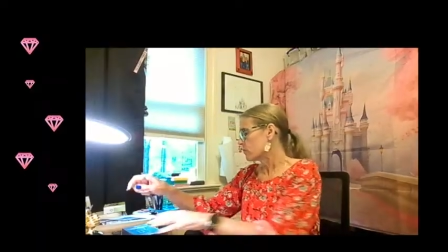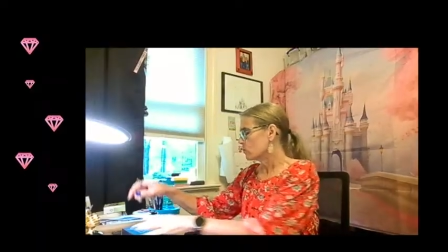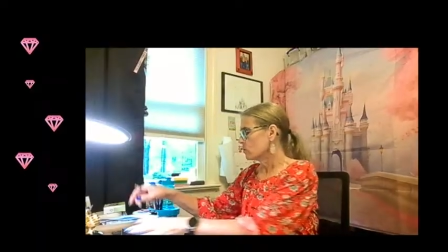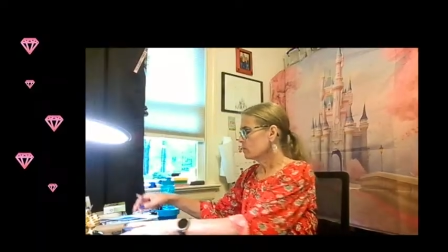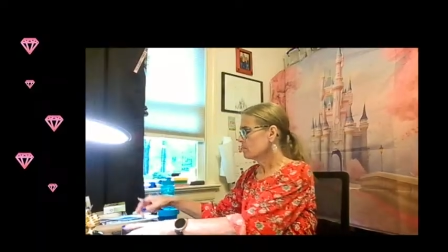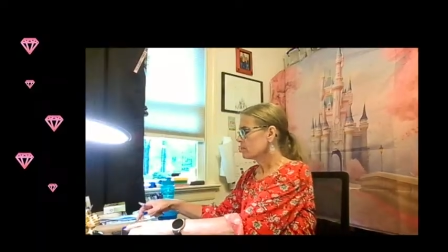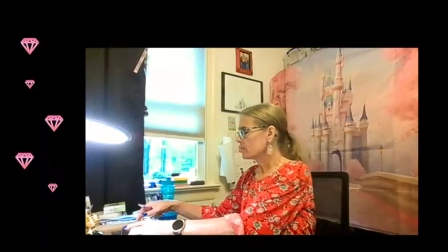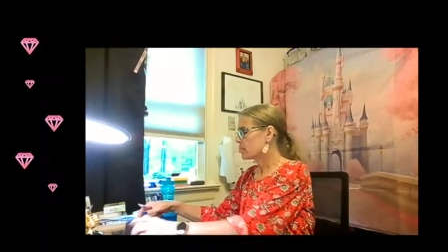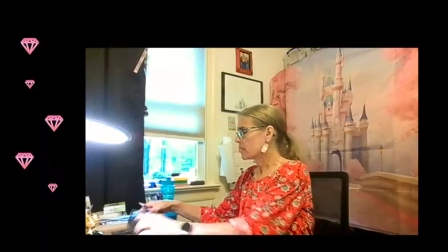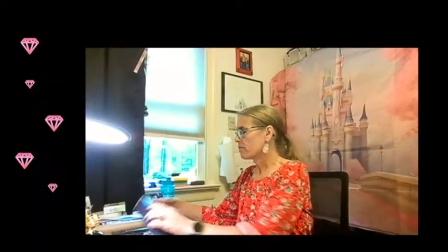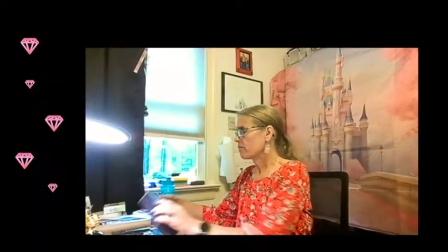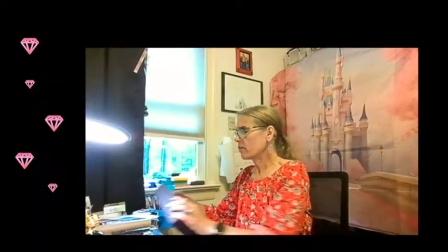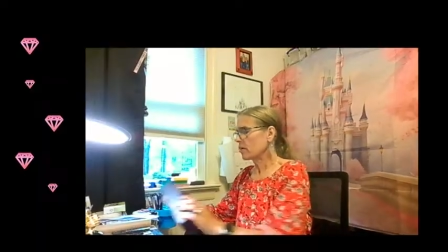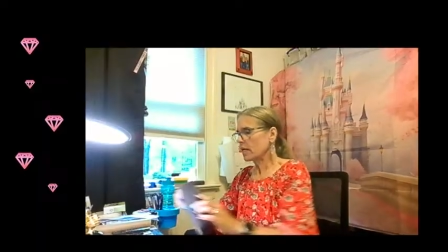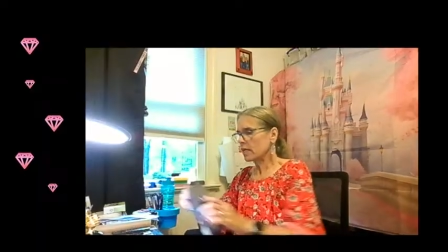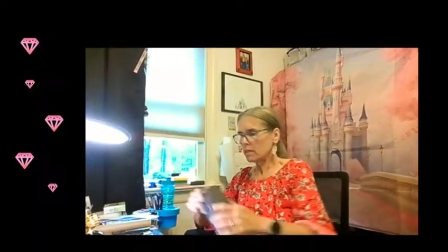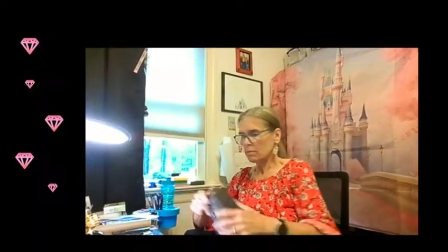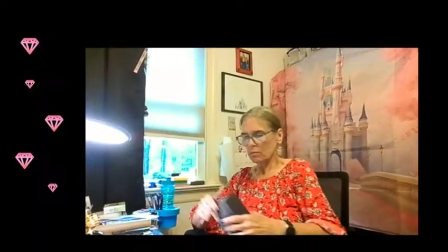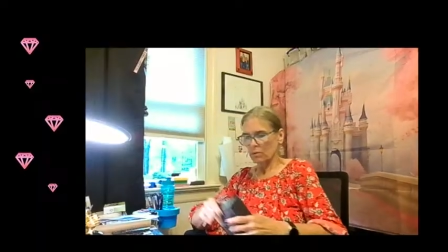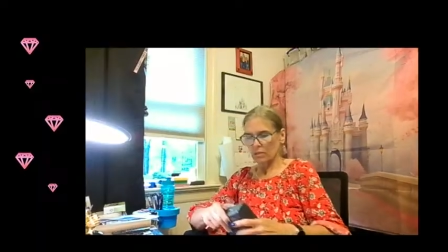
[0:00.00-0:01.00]
Whoops, I
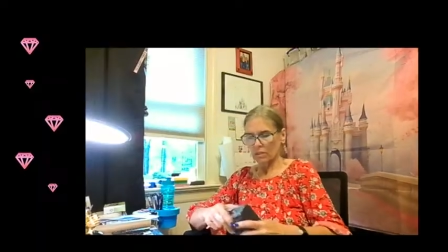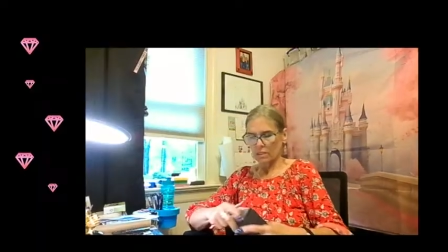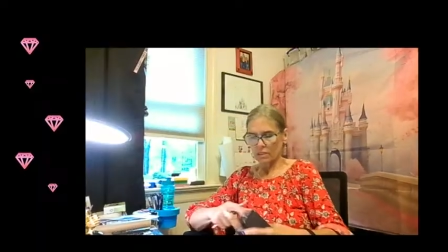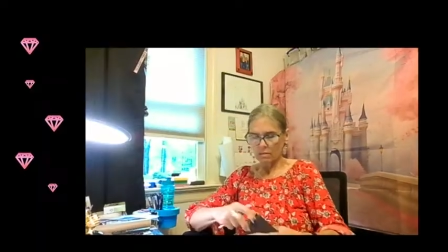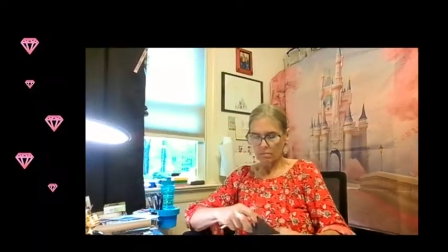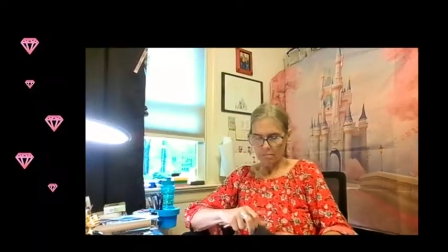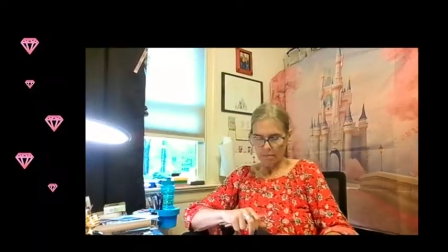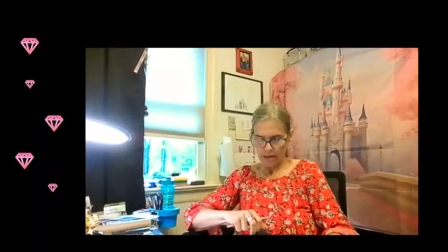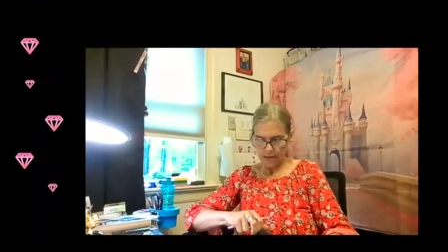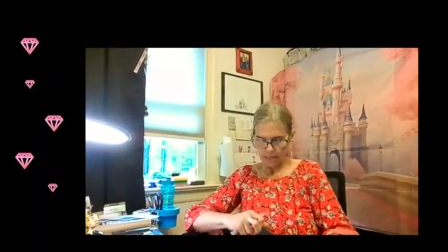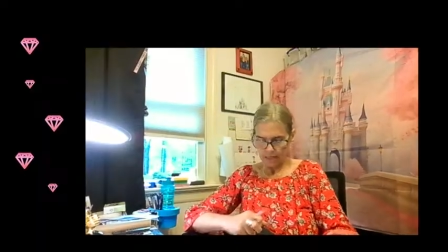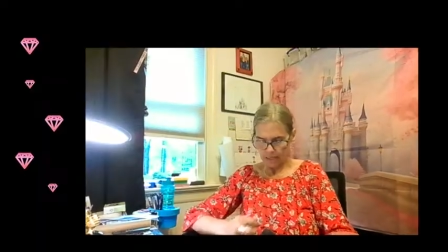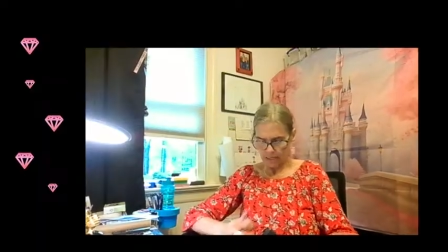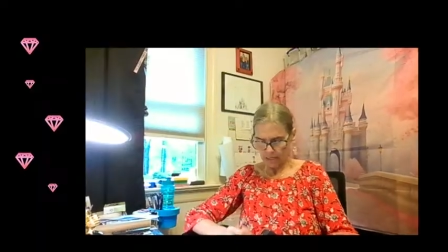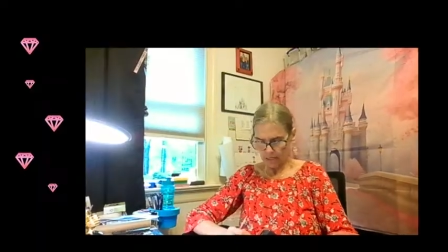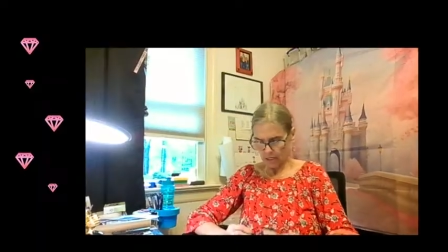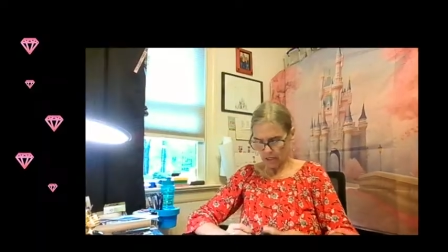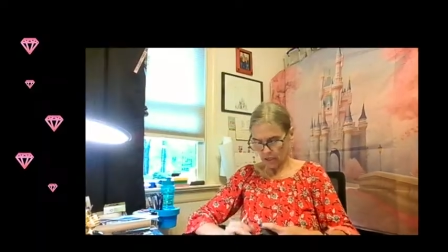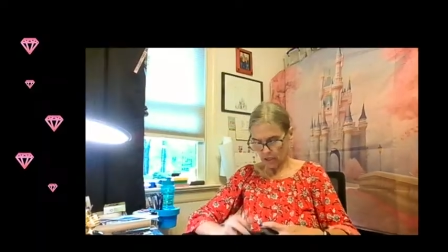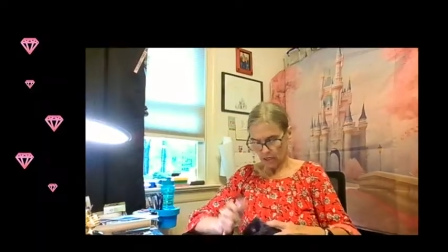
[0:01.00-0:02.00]
forgot to put this back
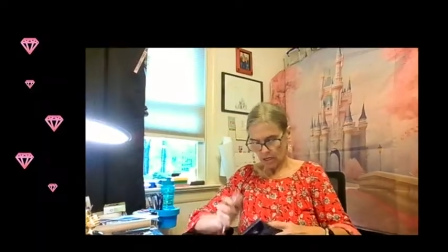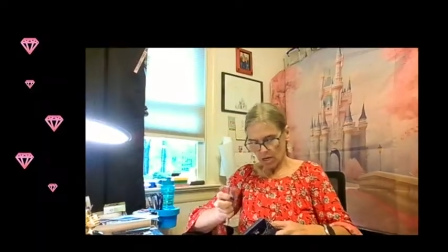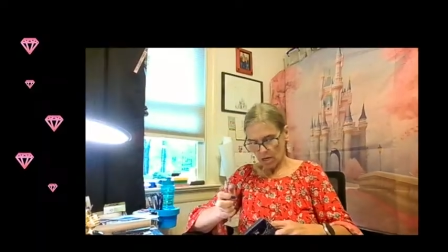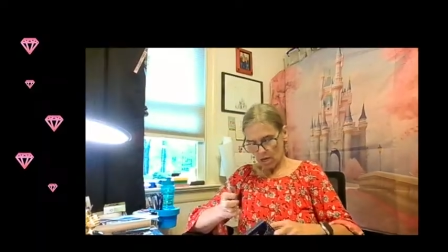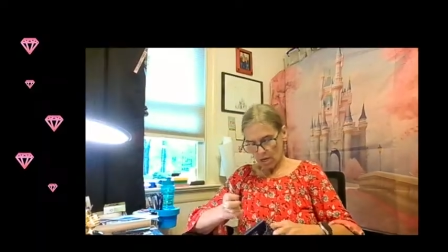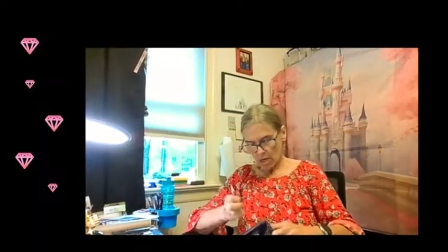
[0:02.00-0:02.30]
in here.